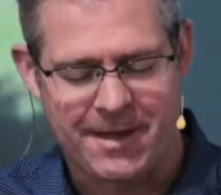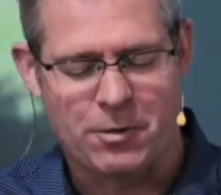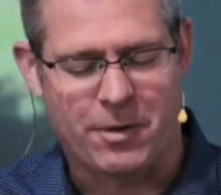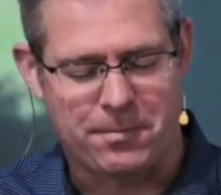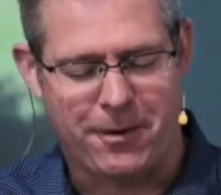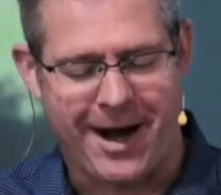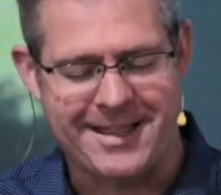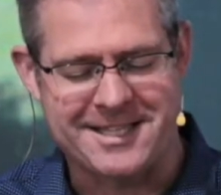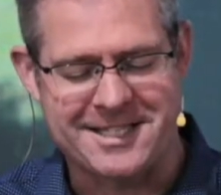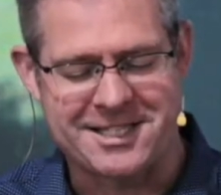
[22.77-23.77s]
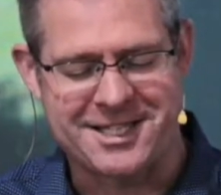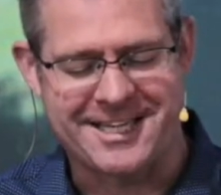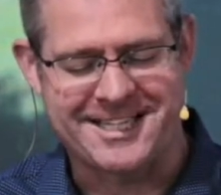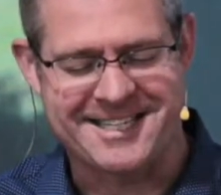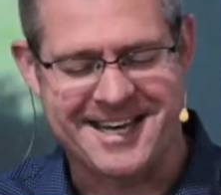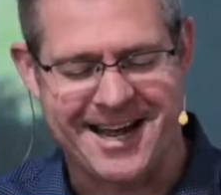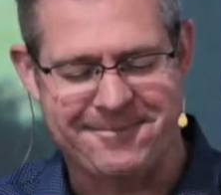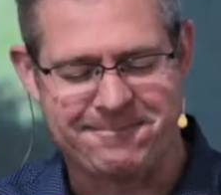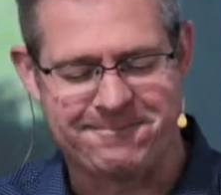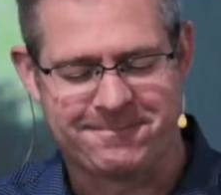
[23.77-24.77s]
We pray this in Jesus' name.
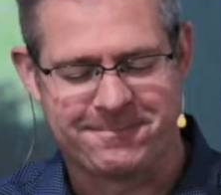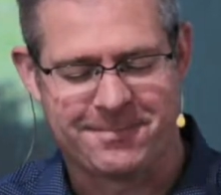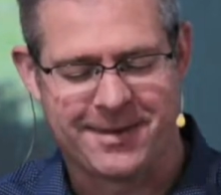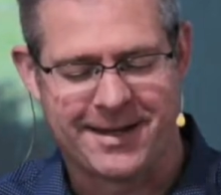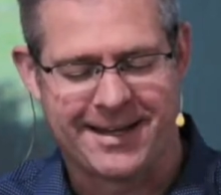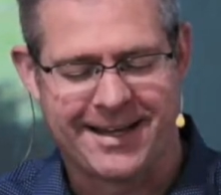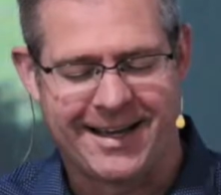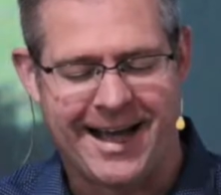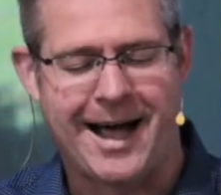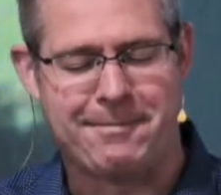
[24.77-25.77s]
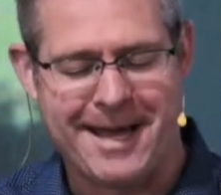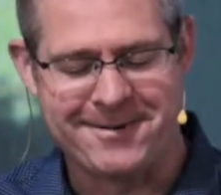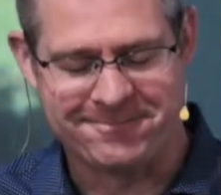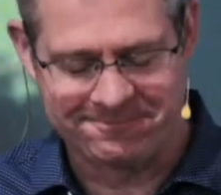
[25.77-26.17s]
Amen.